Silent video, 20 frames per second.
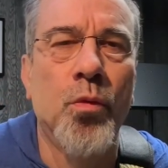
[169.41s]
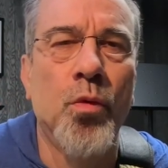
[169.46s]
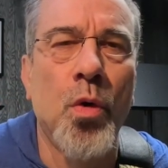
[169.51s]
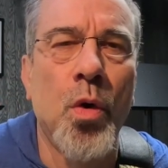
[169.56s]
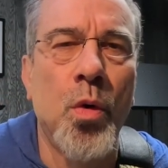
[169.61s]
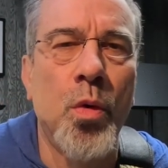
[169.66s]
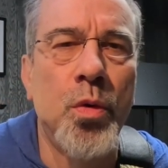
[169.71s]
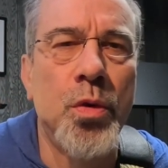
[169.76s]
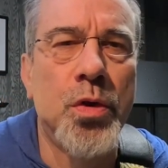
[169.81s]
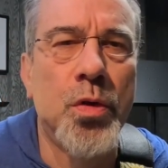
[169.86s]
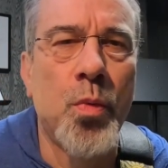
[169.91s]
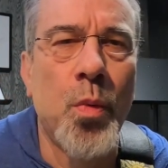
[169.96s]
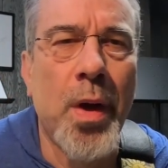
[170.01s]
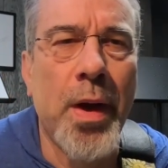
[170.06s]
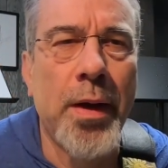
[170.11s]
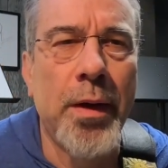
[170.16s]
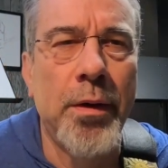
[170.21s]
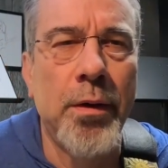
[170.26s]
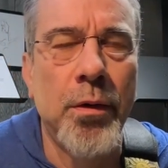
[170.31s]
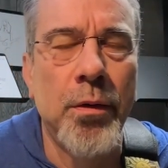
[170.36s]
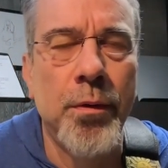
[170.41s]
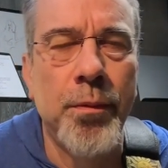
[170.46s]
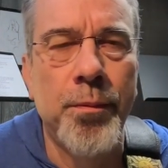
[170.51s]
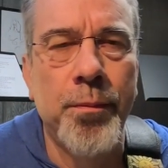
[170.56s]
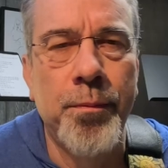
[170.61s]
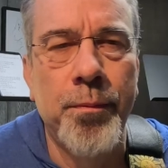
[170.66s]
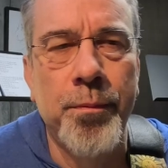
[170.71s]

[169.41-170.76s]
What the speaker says: Rhodes wanted to,